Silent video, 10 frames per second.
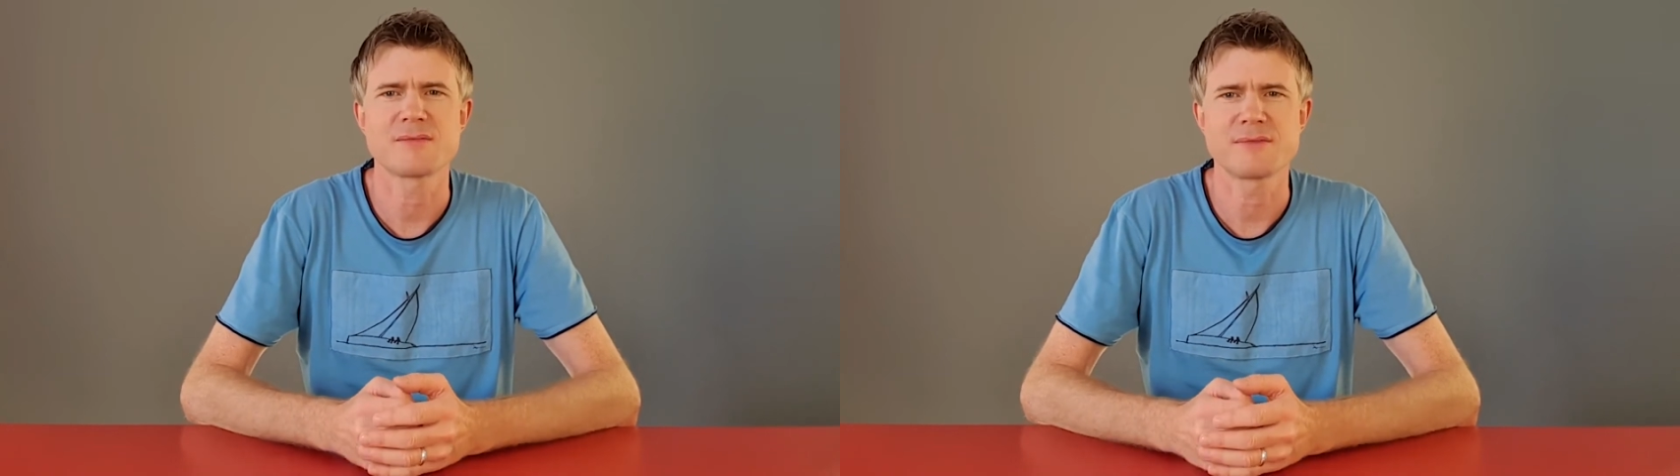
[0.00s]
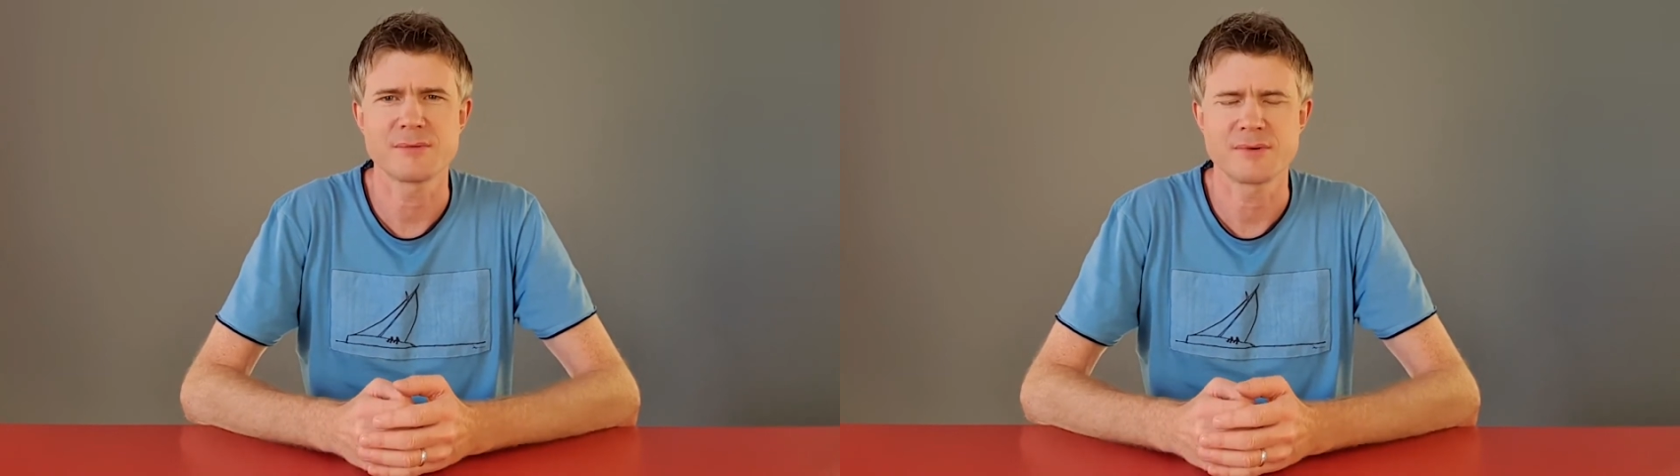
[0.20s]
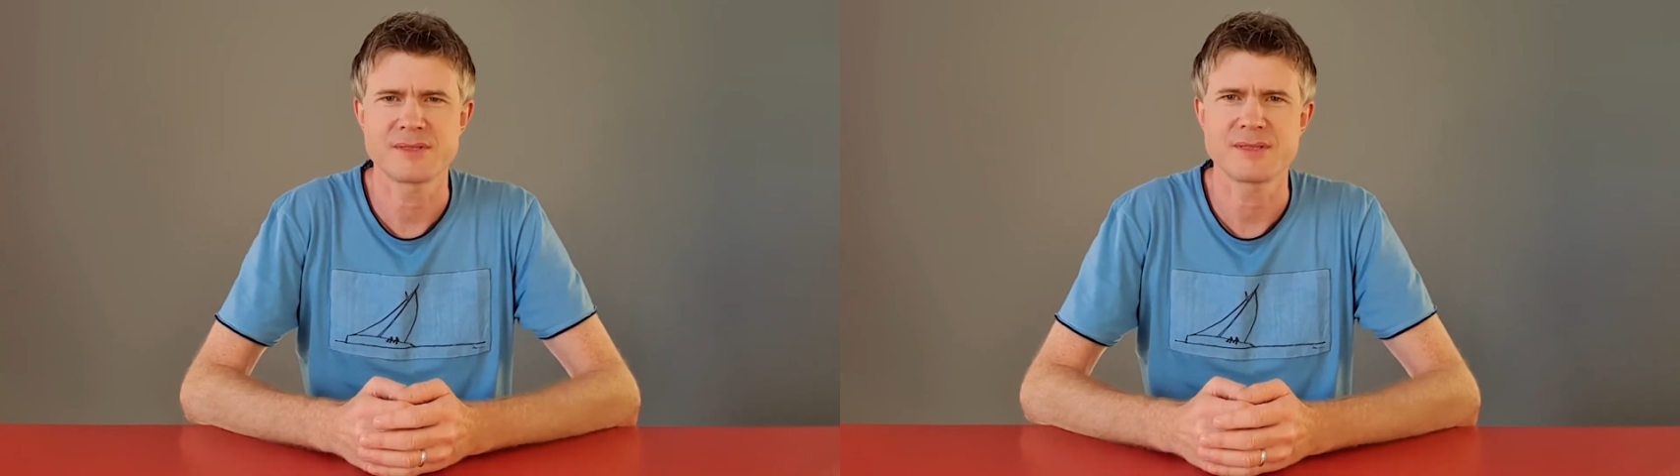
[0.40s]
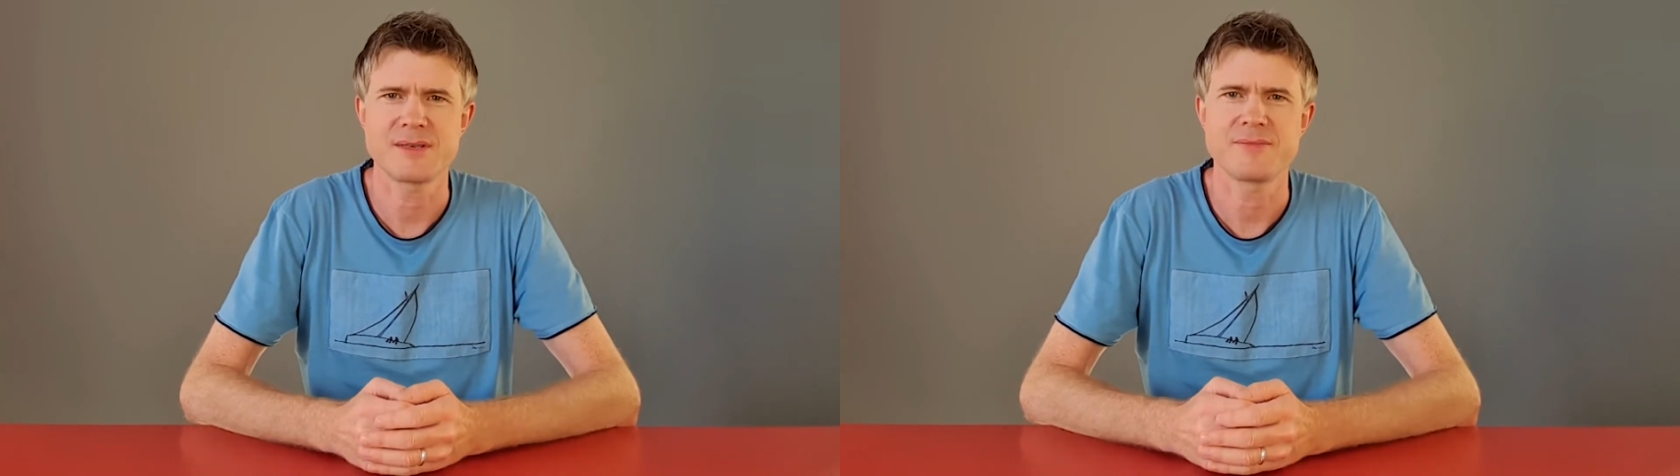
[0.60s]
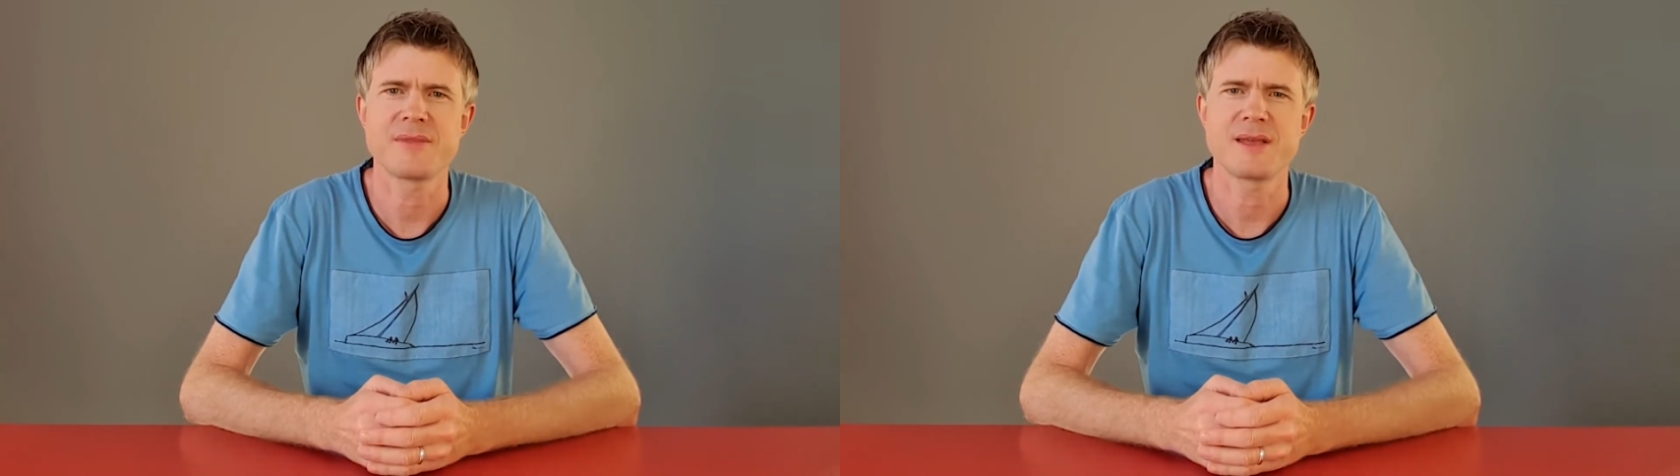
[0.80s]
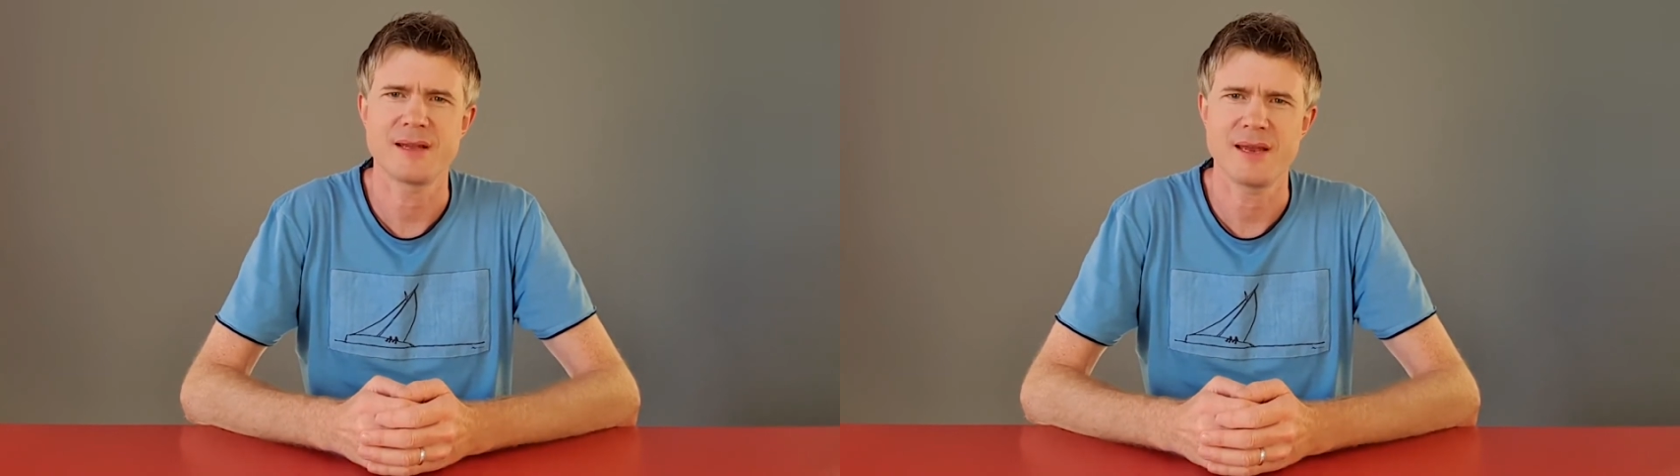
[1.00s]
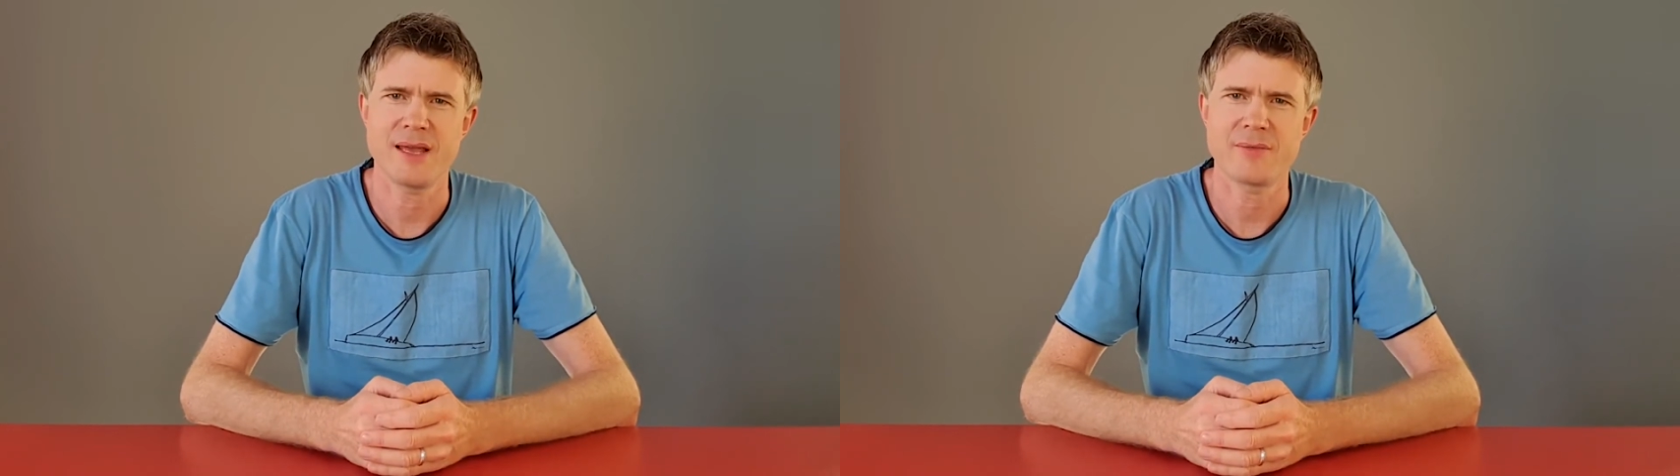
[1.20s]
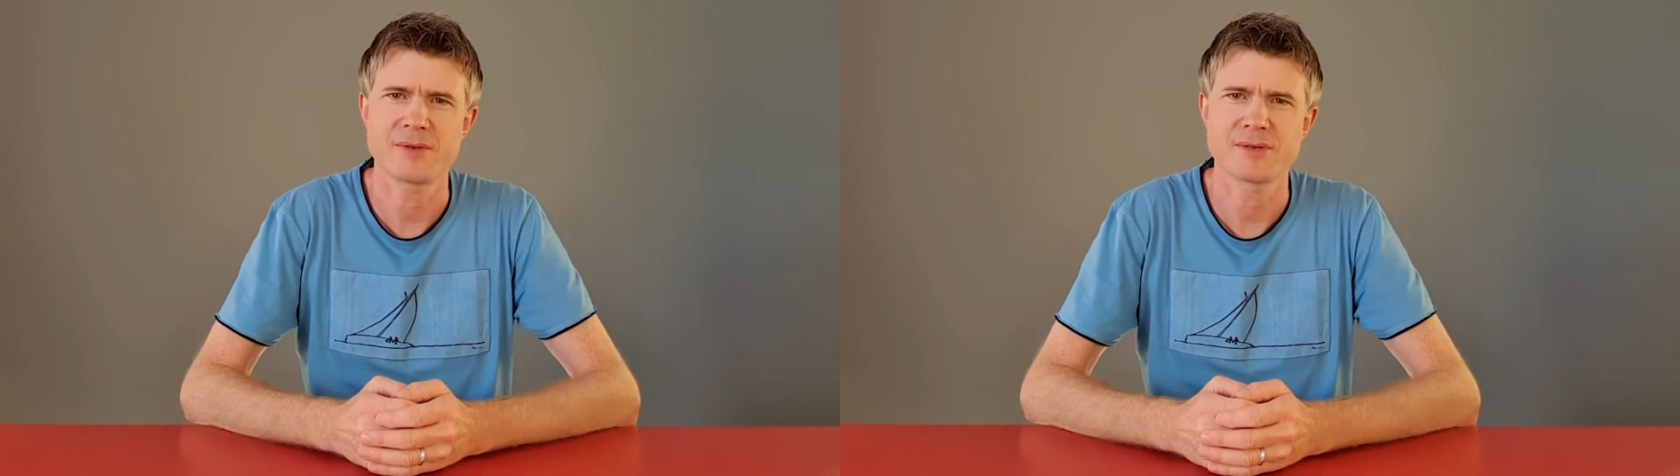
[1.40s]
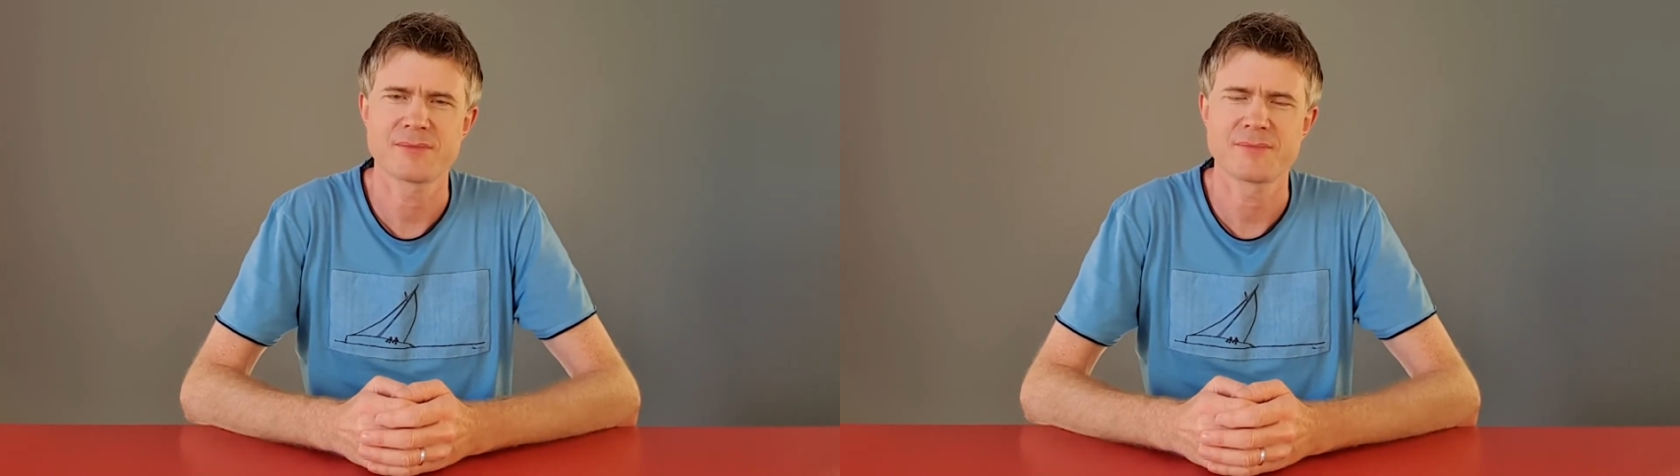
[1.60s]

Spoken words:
fluency in a language.